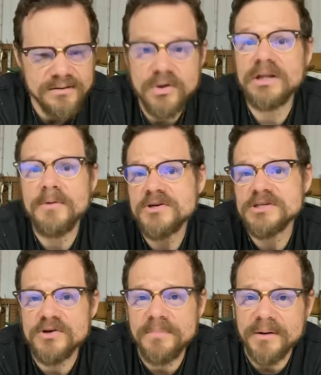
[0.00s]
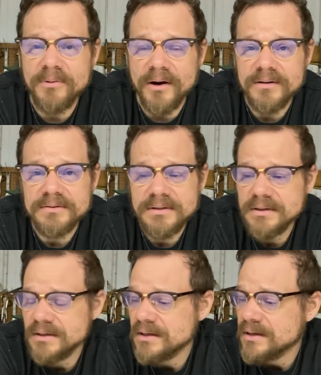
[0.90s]
Well, emotions are a big part.
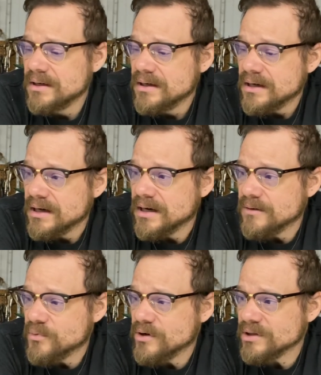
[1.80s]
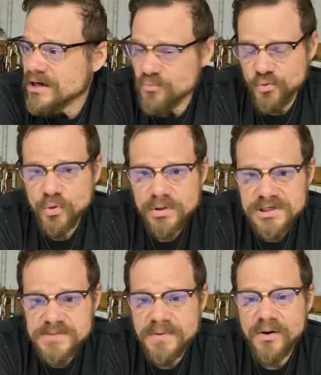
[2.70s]
We don't let them rule
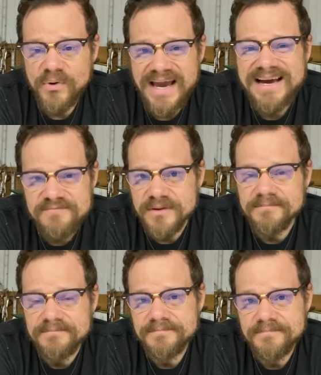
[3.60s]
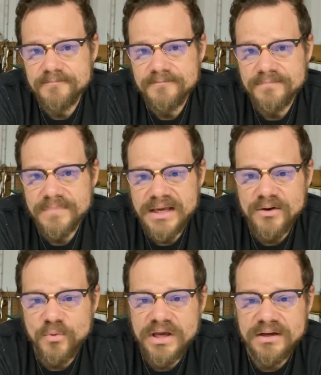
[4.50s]
us, but we have them.
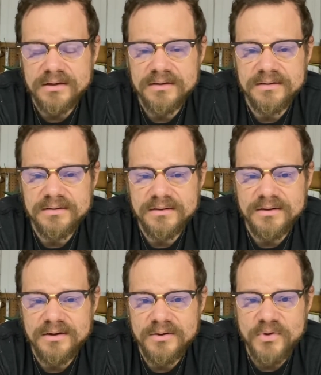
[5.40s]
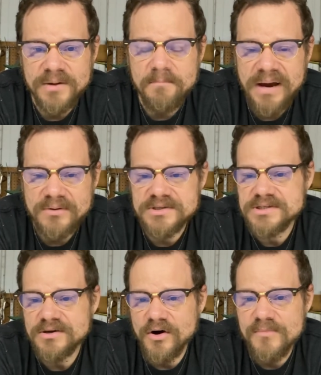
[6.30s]
And we can
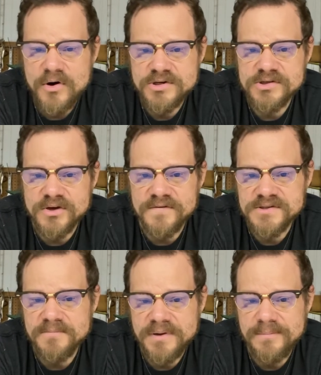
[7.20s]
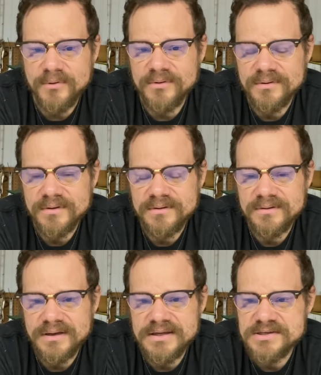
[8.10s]
bounce our emotions off some people
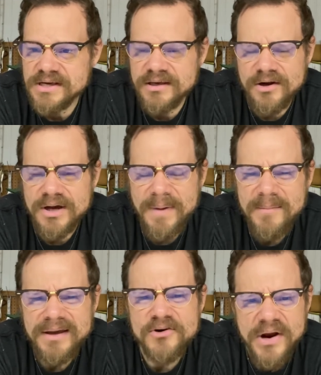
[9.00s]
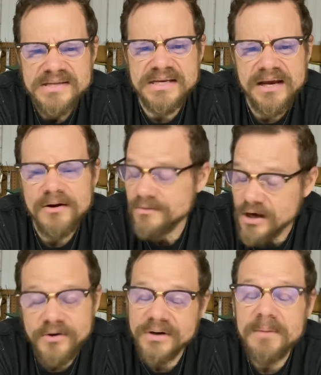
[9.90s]
and say, you know, am I being crazy here?
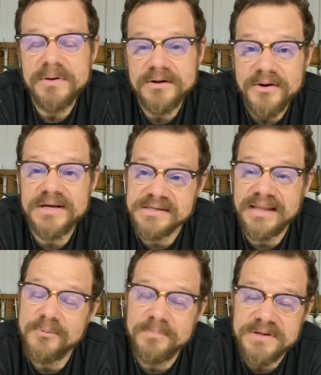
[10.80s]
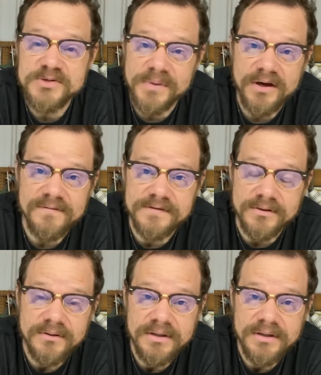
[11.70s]
No, you're not being crazy. That would piss me off too.